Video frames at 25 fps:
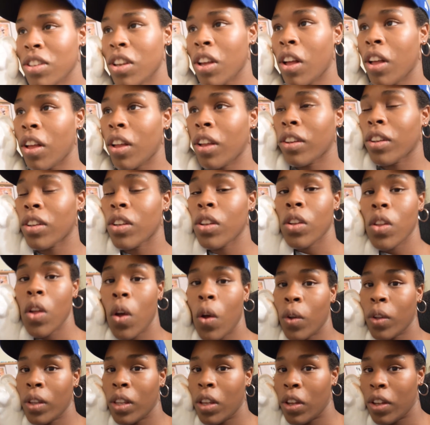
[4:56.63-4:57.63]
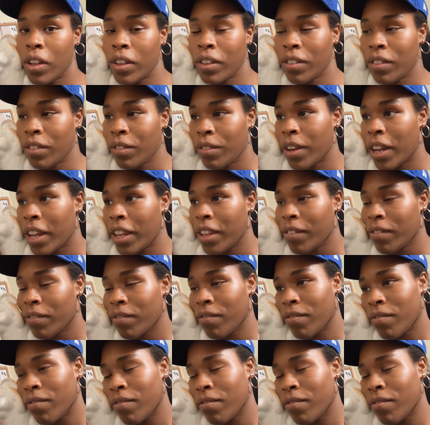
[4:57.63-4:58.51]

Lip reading: called Hold On, right?